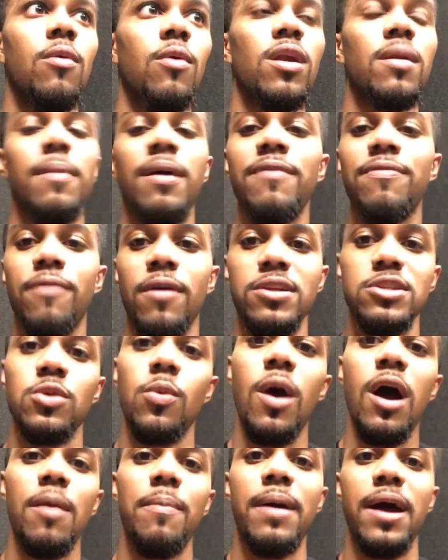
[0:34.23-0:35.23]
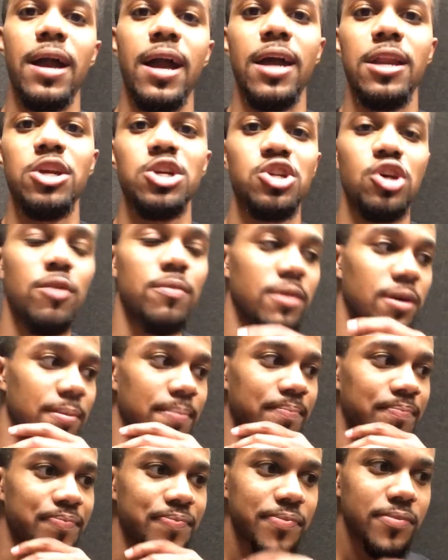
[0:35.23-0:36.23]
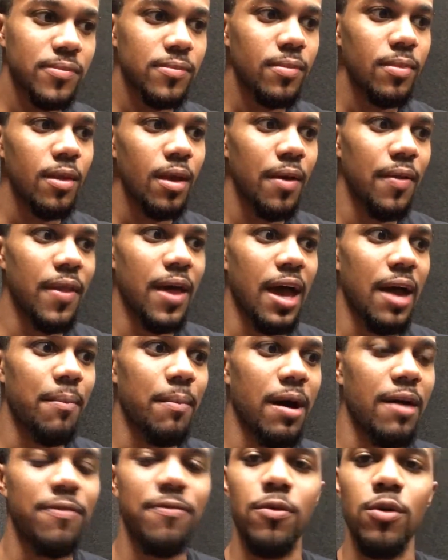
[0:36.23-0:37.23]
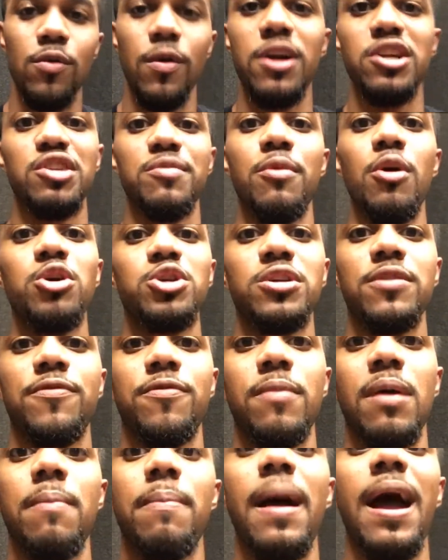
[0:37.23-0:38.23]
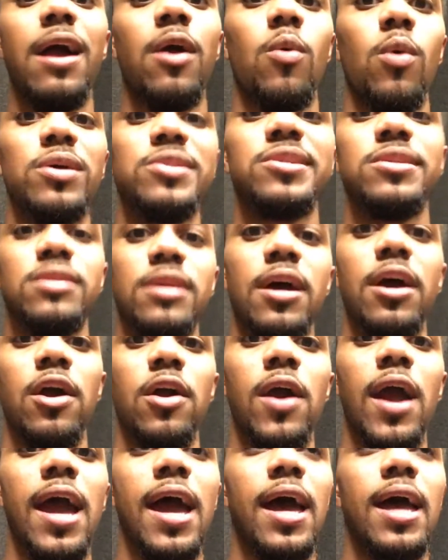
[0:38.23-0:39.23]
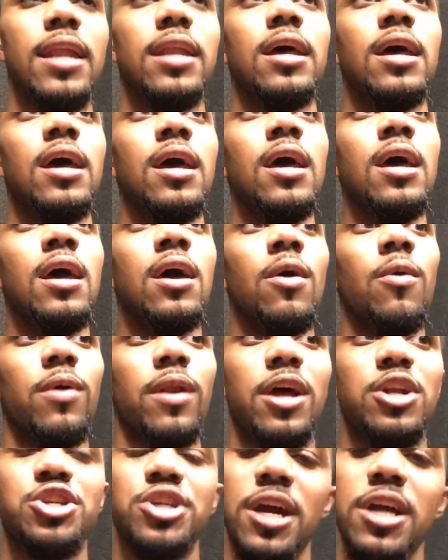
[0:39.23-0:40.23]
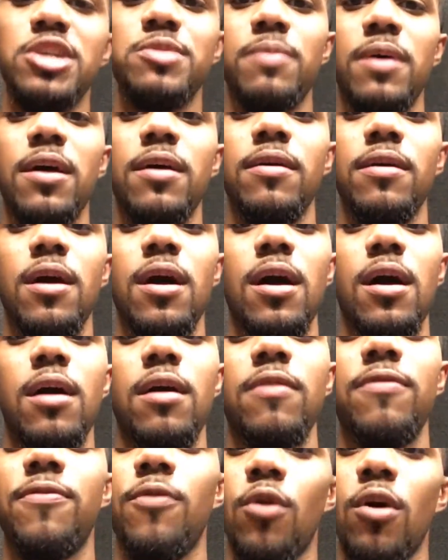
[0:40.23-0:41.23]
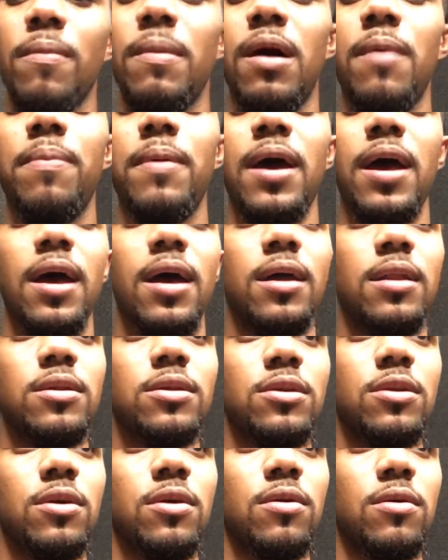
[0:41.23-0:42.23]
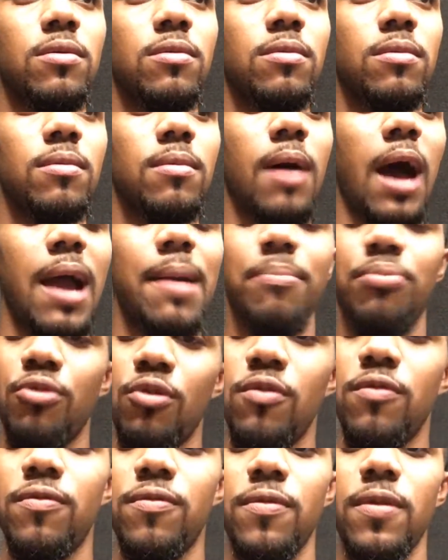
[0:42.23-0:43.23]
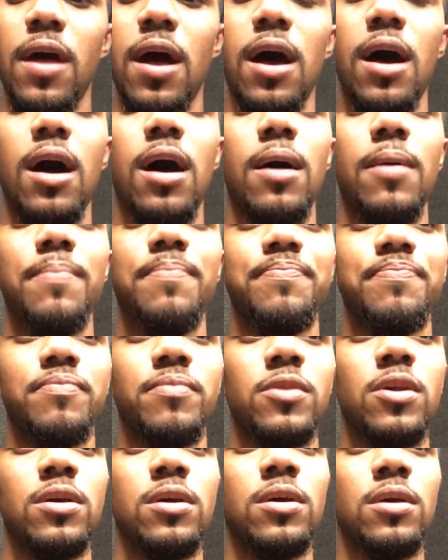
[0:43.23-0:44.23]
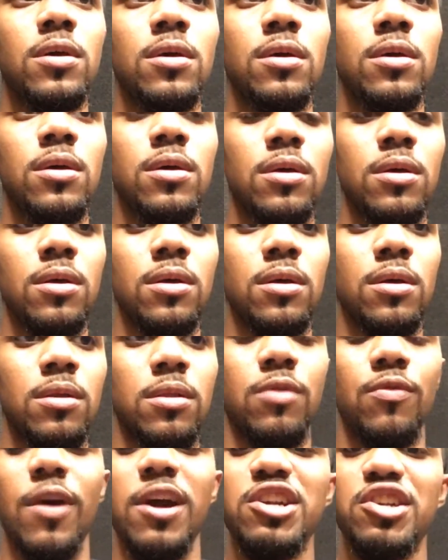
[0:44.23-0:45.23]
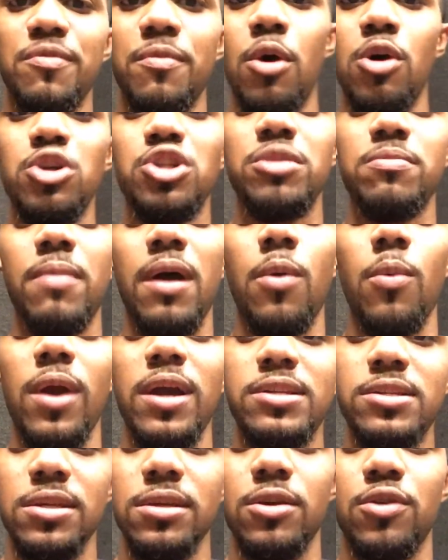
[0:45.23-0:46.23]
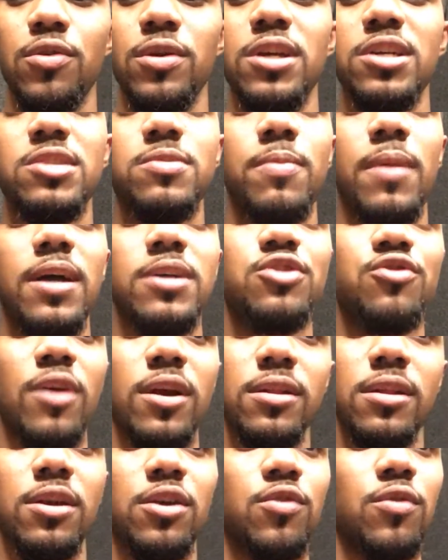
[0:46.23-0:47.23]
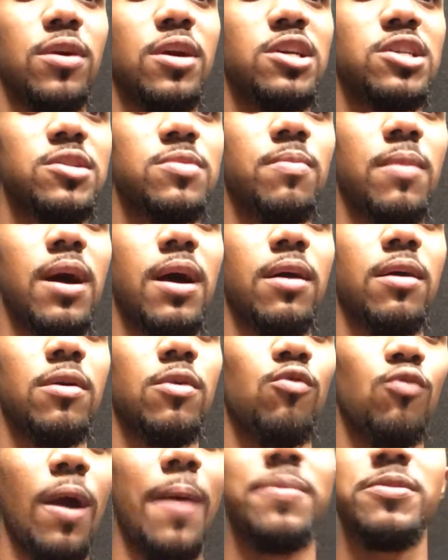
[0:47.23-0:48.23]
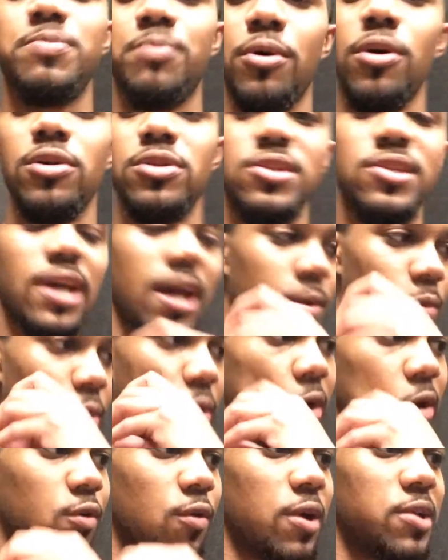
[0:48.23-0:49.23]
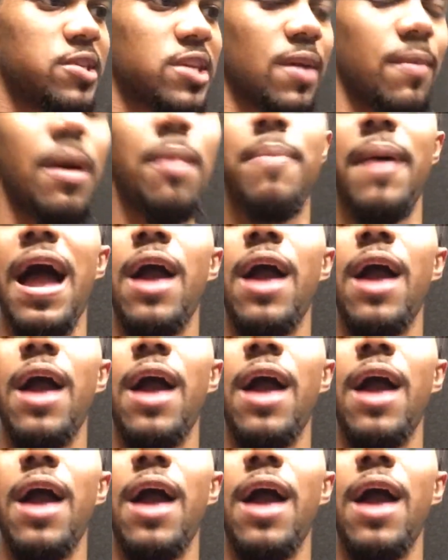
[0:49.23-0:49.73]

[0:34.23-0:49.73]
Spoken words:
one of my friends a while back had to show me that my full range of motion for my back wasn't there, and when I changed my form up and I improved the range of motion, my weights increased, my strength increased, my reps per set were increasing, and my